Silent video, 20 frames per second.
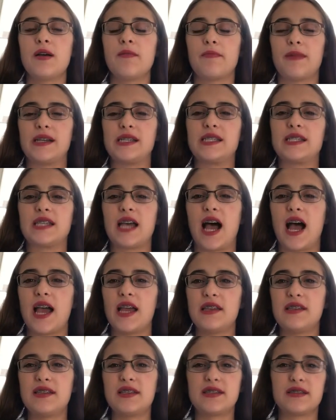My
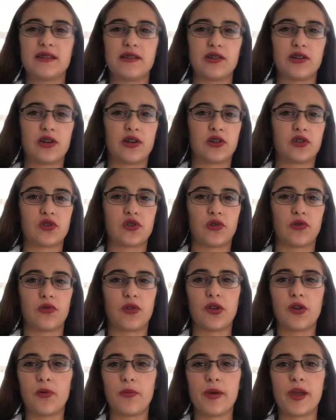side still hurts a
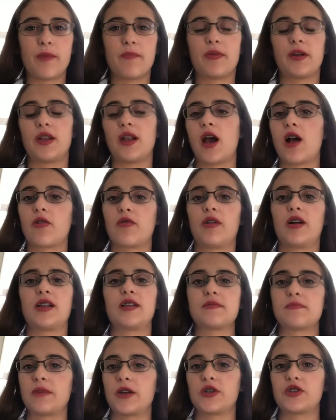little bit, but not quite
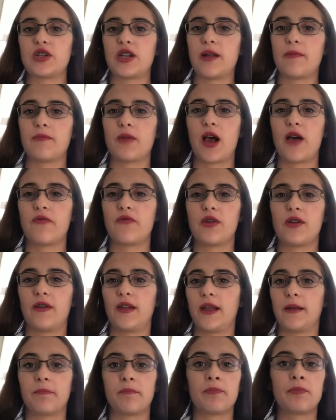as much, and I'm not
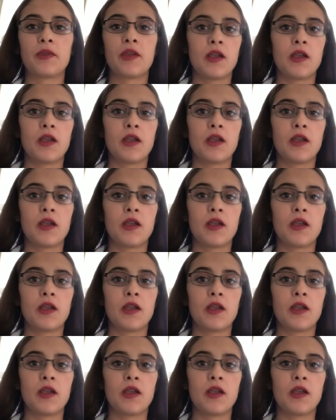feeling